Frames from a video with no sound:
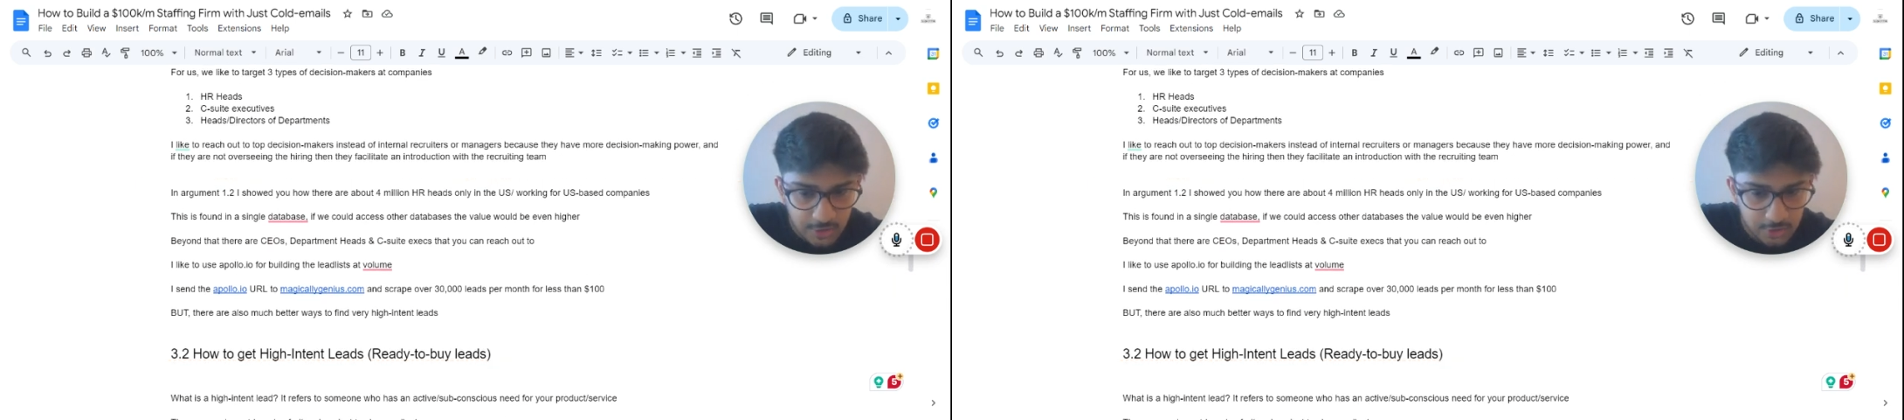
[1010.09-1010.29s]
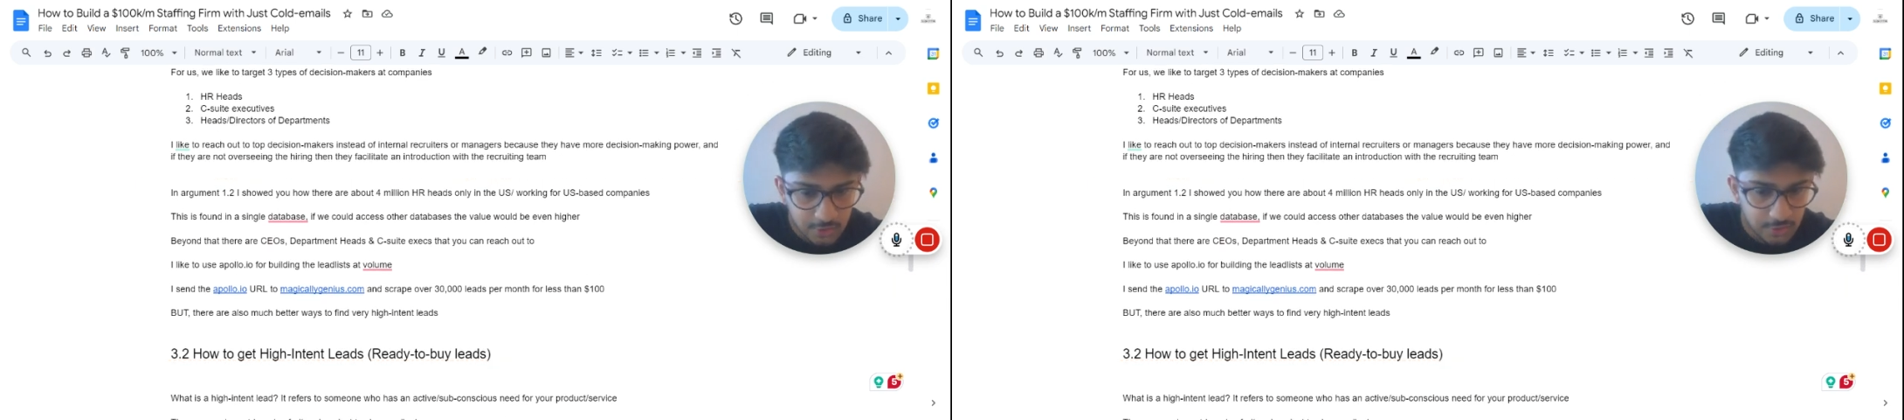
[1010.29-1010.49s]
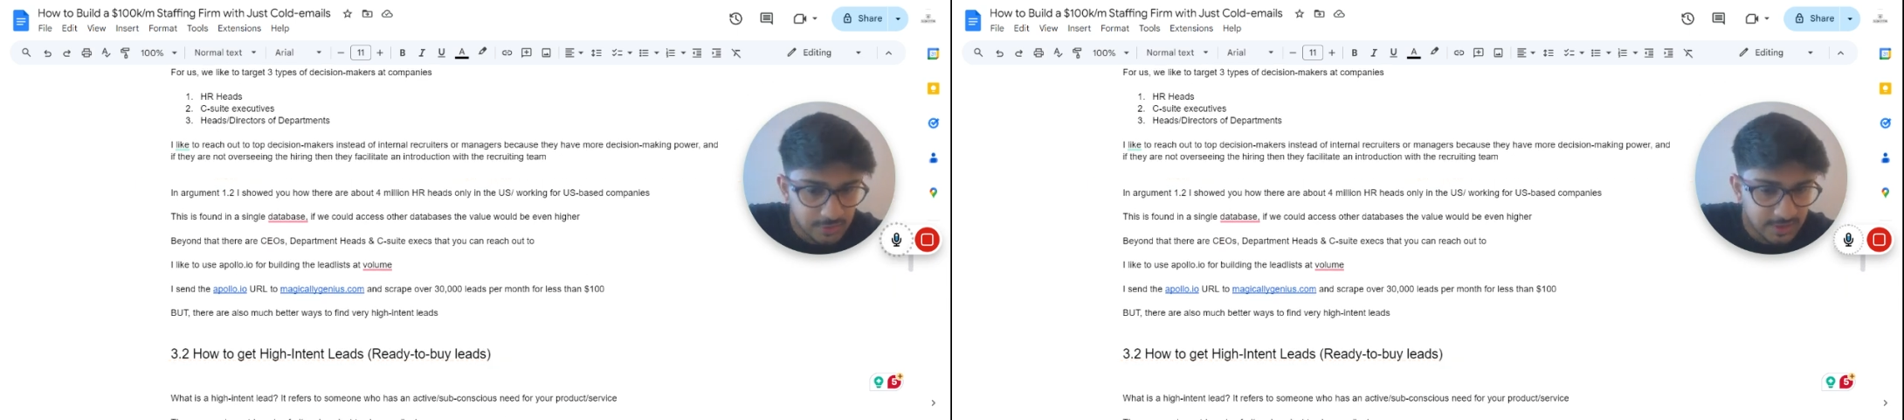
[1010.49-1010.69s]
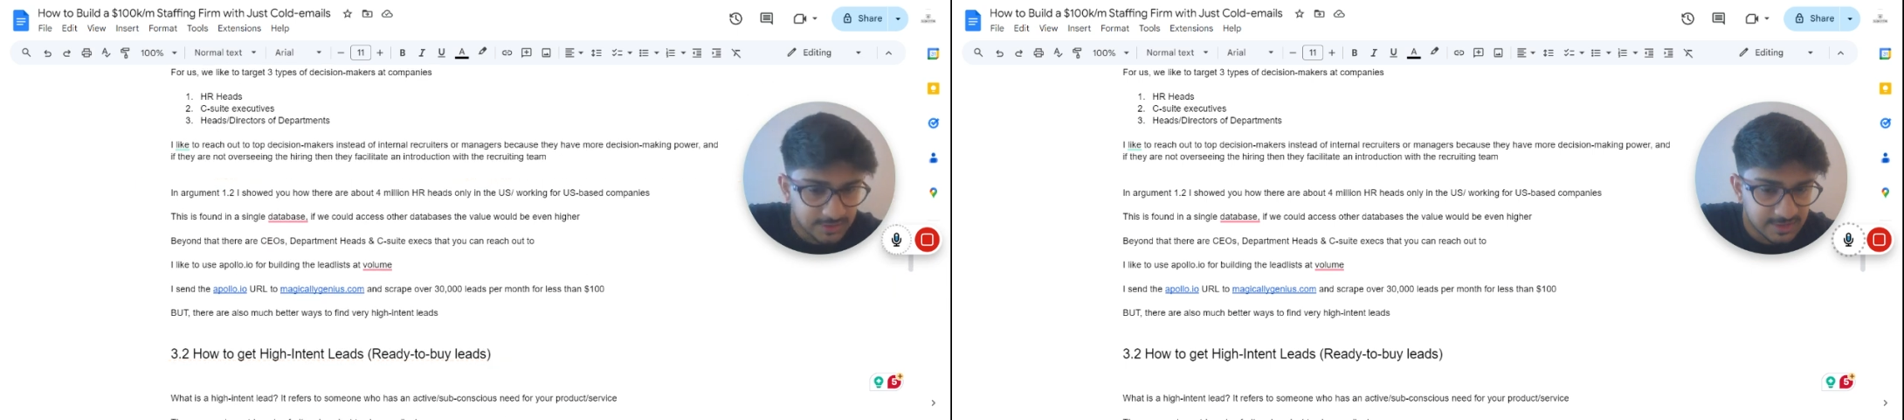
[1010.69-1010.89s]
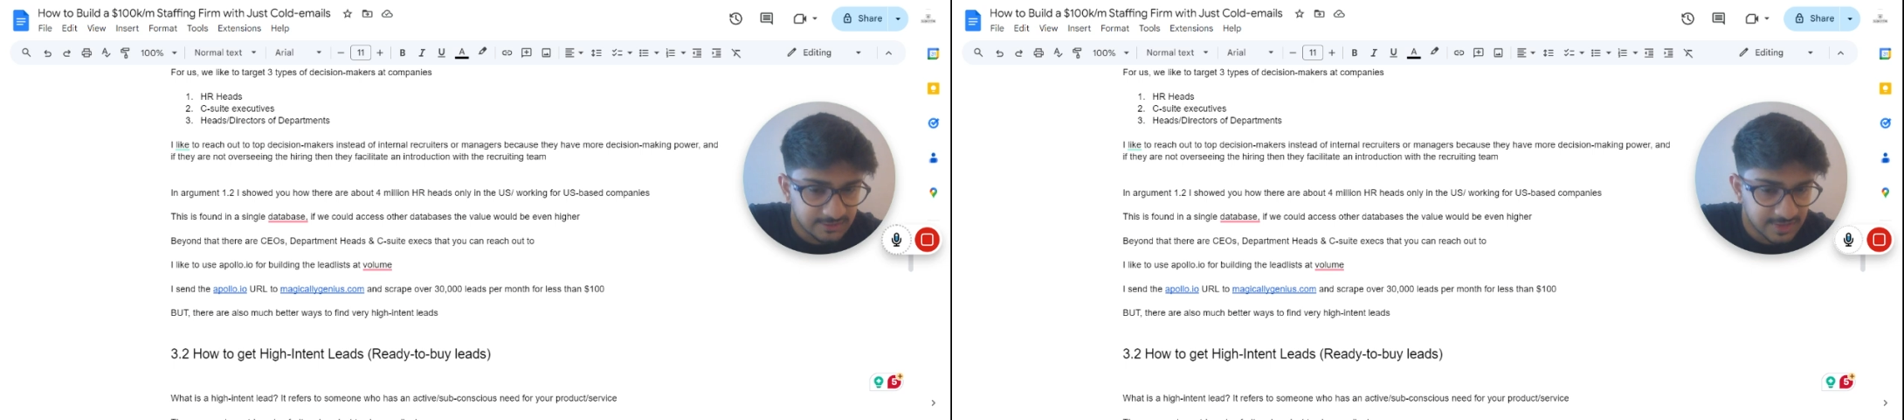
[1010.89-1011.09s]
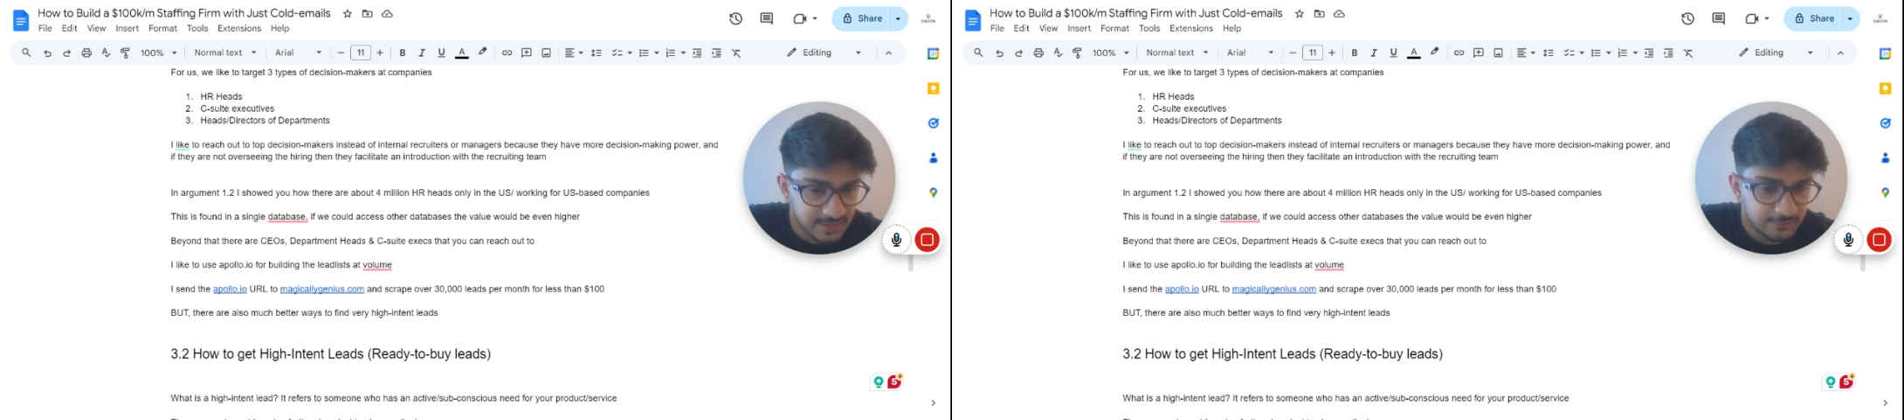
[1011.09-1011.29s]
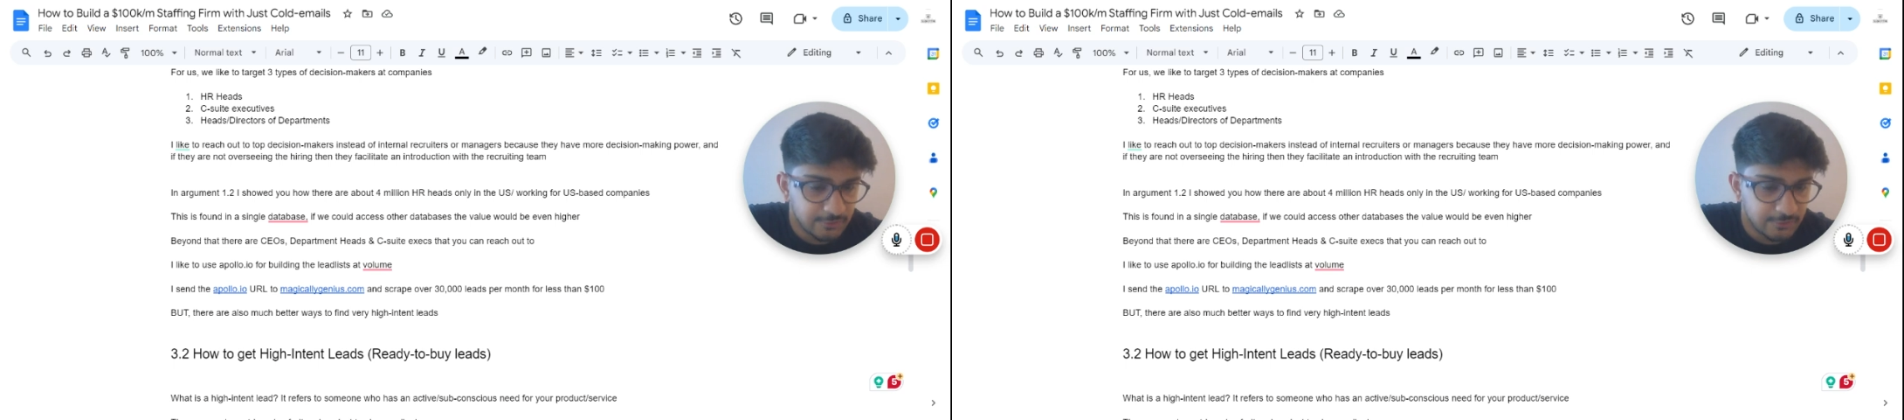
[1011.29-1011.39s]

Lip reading: I showed you that there's like